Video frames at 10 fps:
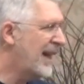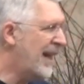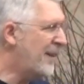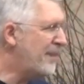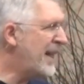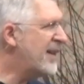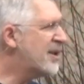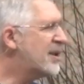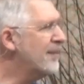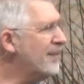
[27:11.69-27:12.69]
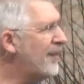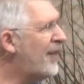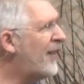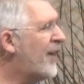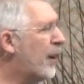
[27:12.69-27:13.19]
It means
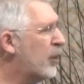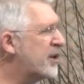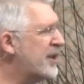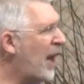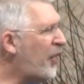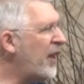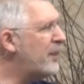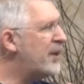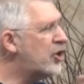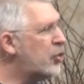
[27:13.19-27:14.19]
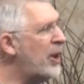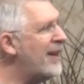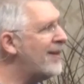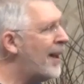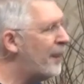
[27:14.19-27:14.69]
that there was nothing
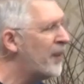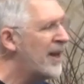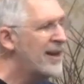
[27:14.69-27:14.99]
between them.